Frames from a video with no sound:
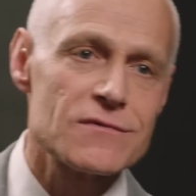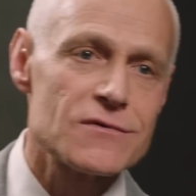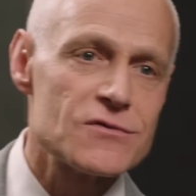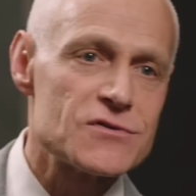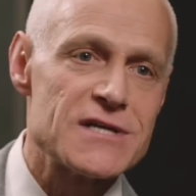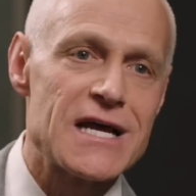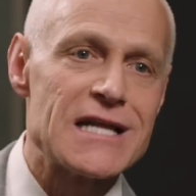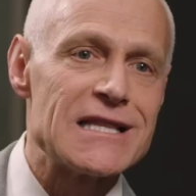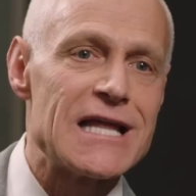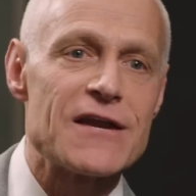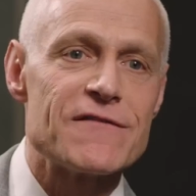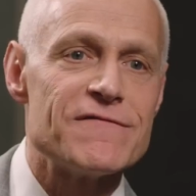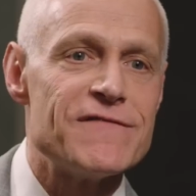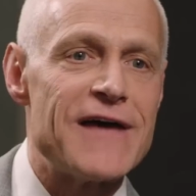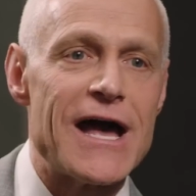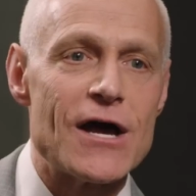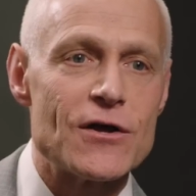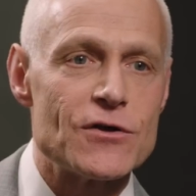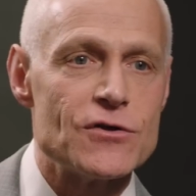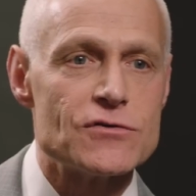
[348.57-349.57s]
there's not a lot of
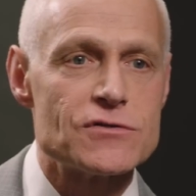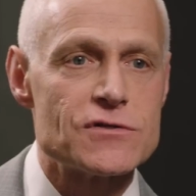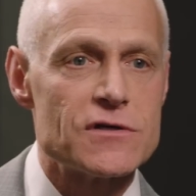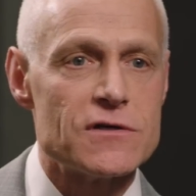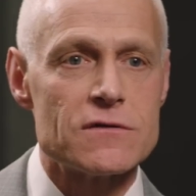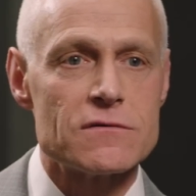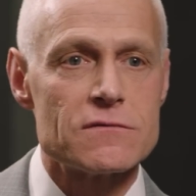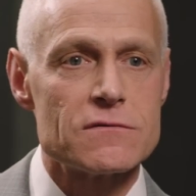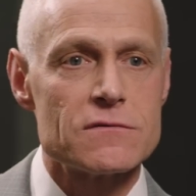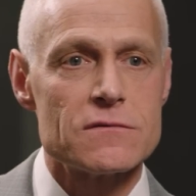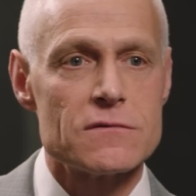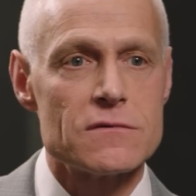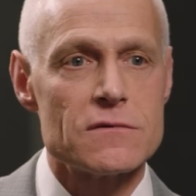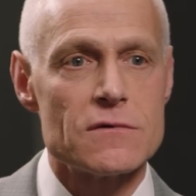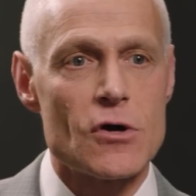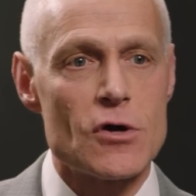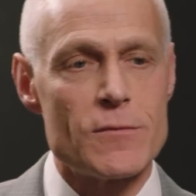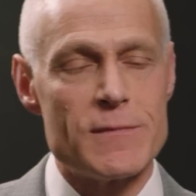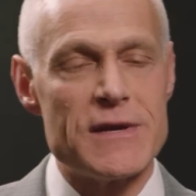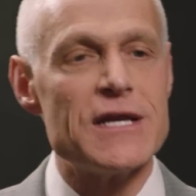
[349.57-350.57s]
value to
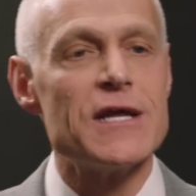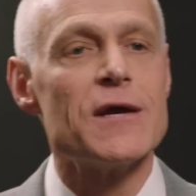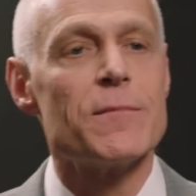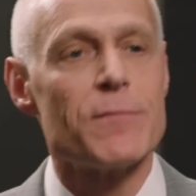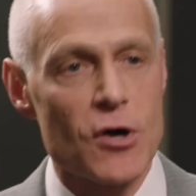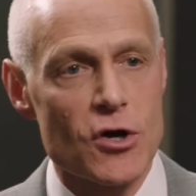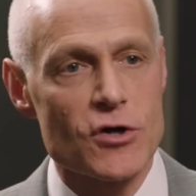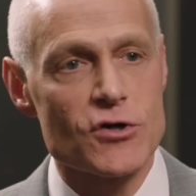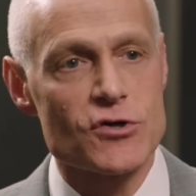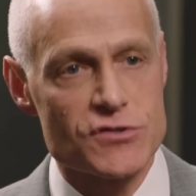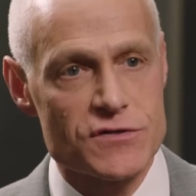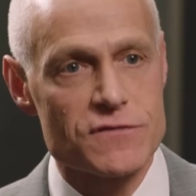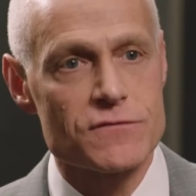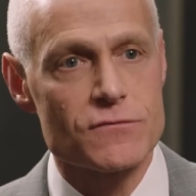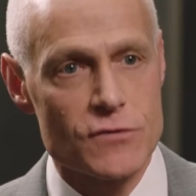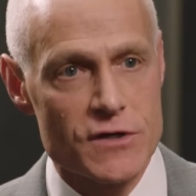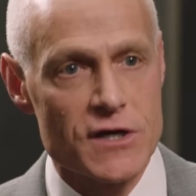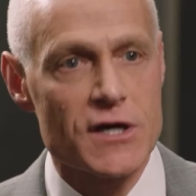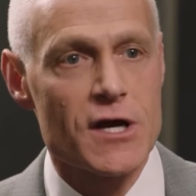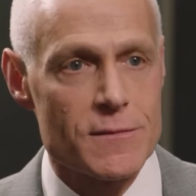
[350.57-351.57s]
our media partners
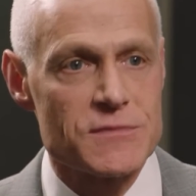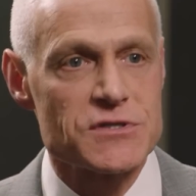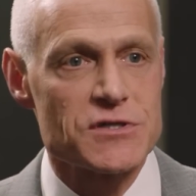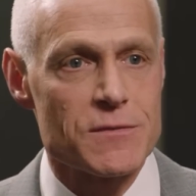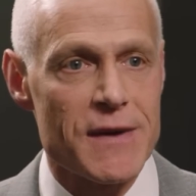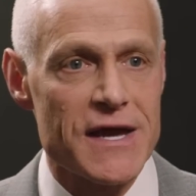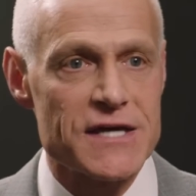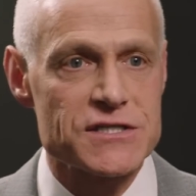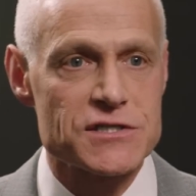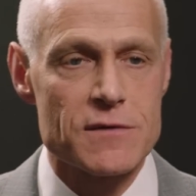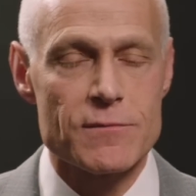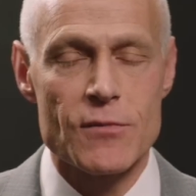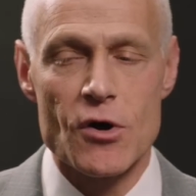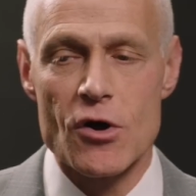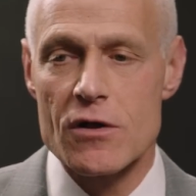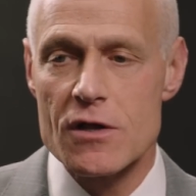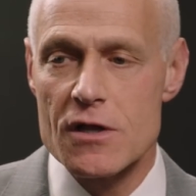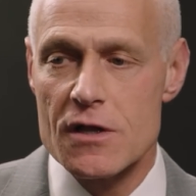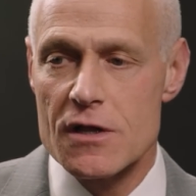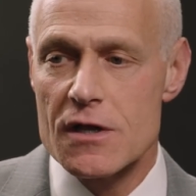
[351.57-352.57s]
when it comes to
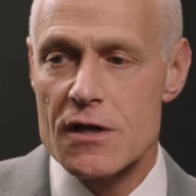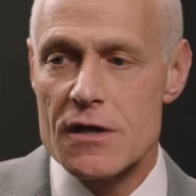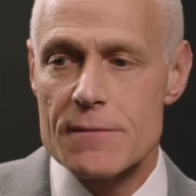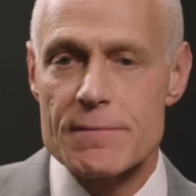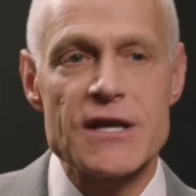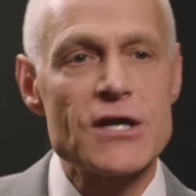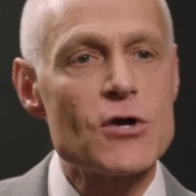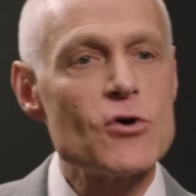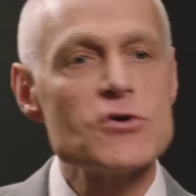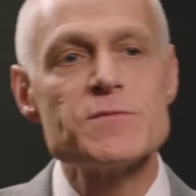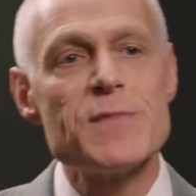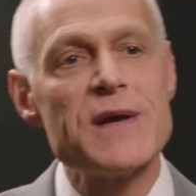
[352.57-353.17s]
basketball. But it goes